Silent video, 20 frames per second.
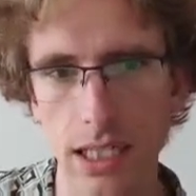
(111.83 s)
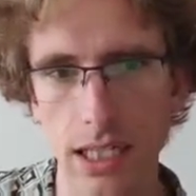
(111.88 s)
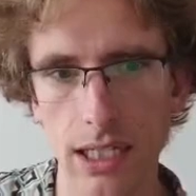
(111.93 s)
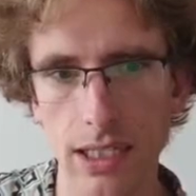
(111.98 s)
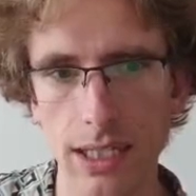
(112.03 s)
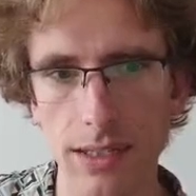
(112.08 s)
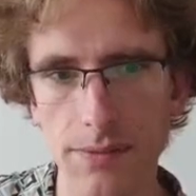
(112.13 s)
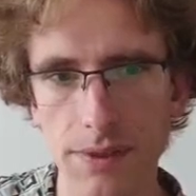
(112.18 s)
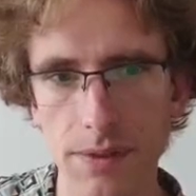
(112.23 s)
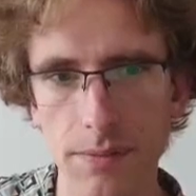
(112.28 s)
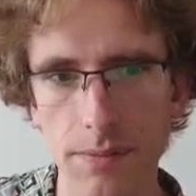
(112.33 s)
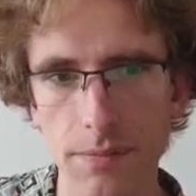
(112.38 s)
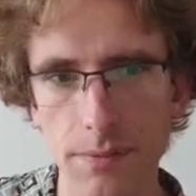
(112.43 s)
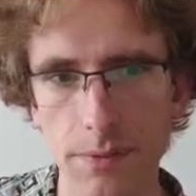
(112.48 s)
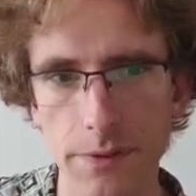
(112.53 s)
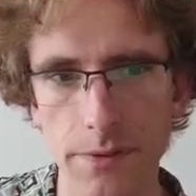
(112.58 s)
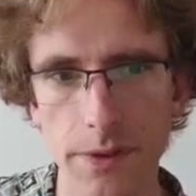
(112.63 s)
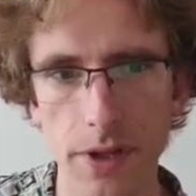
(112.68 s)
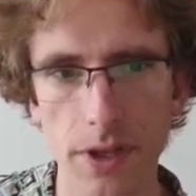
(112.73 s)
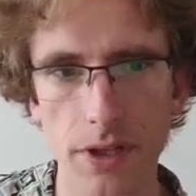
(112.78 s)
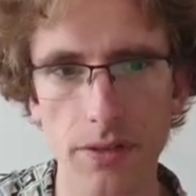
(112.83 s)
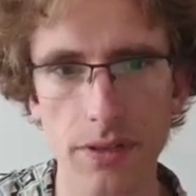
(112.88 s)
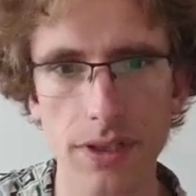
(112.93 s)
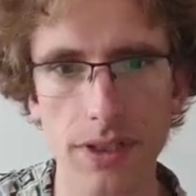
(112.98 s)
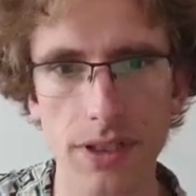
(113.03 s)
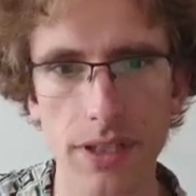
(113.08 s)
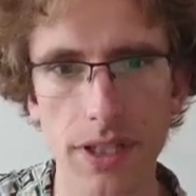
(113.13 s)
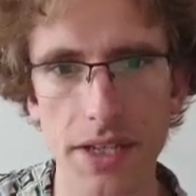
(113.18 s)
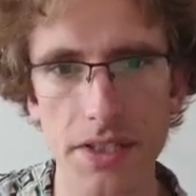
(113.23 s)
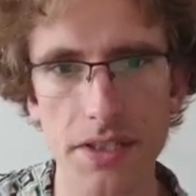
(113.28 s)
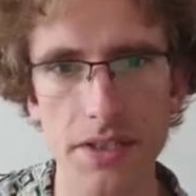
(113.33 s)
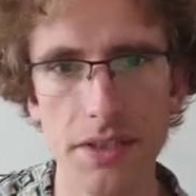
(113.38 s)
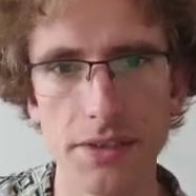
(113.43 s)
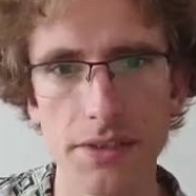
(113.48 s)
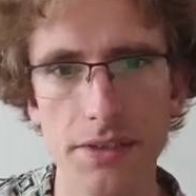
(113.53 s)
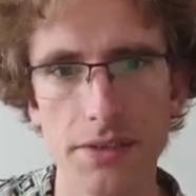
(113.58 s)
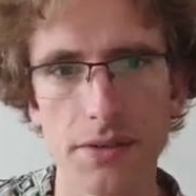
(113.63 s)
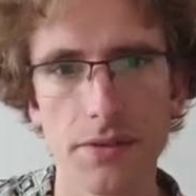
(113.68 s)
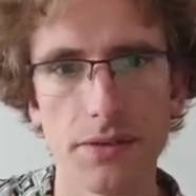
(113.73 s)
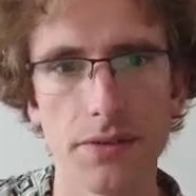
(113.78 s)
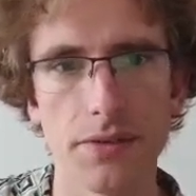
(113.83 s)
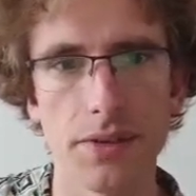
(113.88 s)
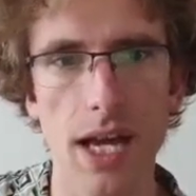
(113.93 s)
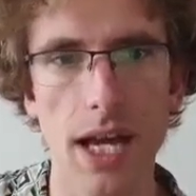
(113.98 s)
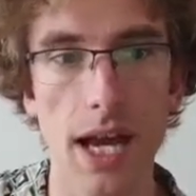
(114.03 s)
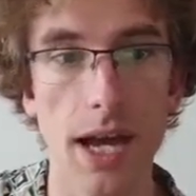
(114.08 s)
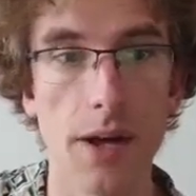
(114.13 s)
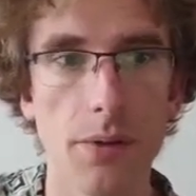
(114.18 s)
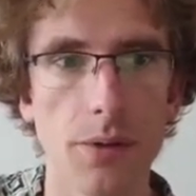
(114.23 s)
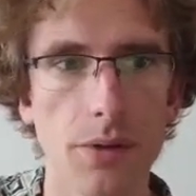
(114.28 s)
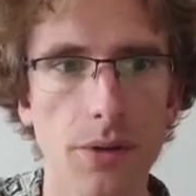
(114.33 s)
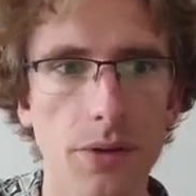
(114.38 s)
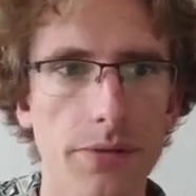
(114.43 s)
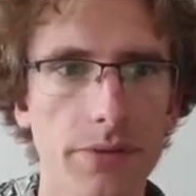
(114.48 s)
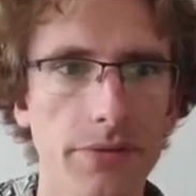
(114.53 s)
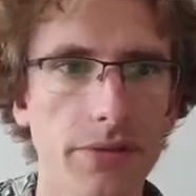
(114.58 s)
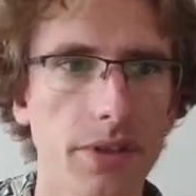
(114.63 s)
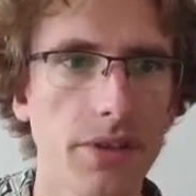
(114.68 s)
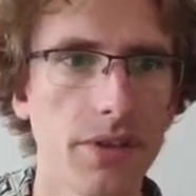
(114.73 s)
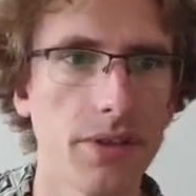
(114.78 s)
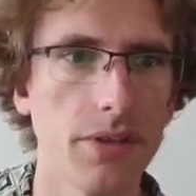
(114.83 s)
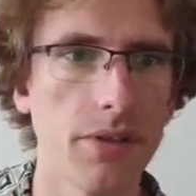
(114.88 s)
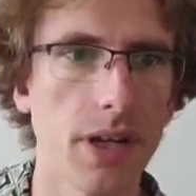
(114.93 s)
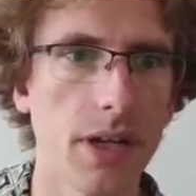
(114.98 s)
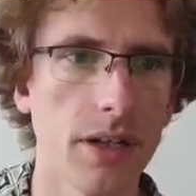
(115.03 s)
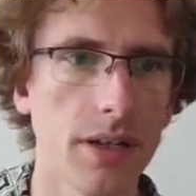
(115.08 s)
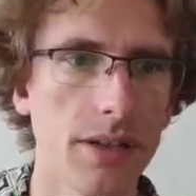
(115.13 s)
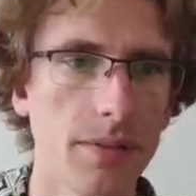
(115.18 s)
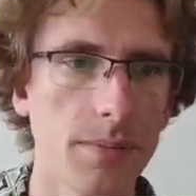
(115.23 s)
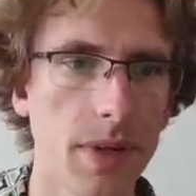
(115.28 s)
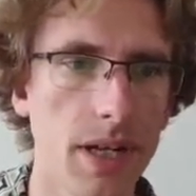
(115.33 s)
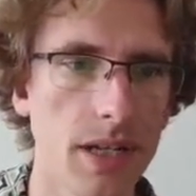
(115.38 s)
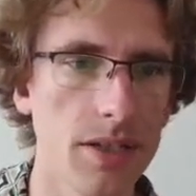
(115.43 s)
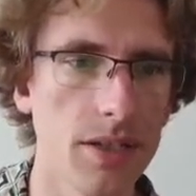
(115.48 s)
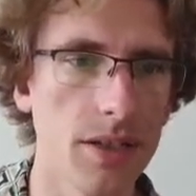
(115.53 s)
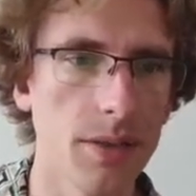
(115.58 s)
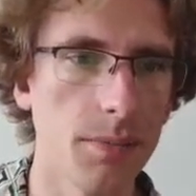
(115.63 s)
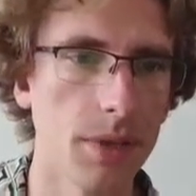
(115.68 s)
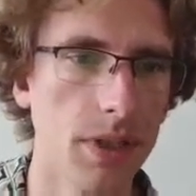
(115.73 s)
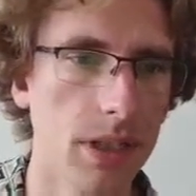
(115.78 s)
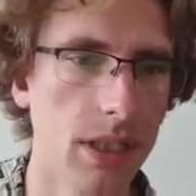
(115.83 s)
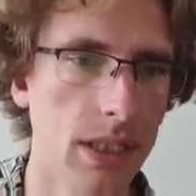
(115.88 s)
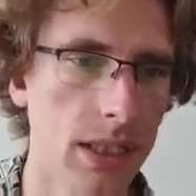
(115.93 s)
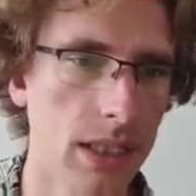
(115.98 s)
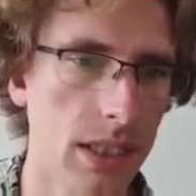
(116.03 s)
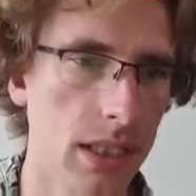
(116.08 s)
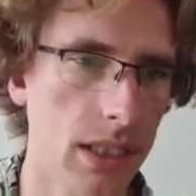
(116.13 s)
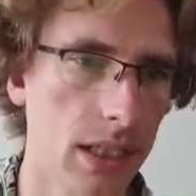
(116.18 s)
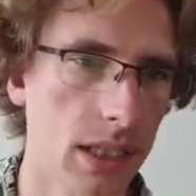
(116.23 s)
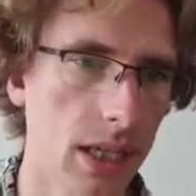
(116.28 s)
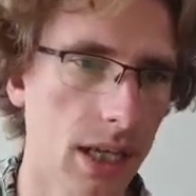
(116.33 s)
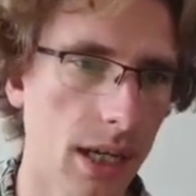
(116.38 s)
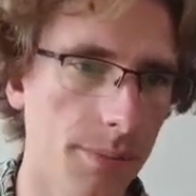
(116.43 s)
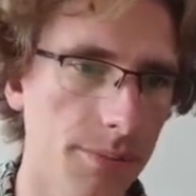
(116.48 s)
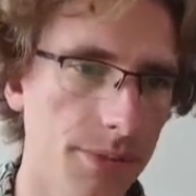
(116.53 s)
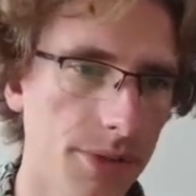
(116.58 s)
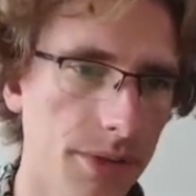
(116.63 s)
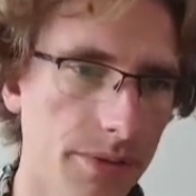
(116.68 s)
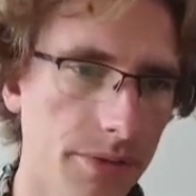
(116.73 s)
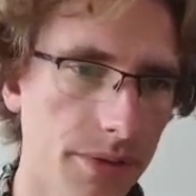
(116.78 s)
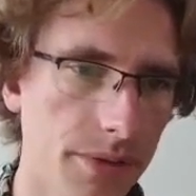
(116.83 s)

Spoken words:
give some further indications on how confident you are in the matchup. So, for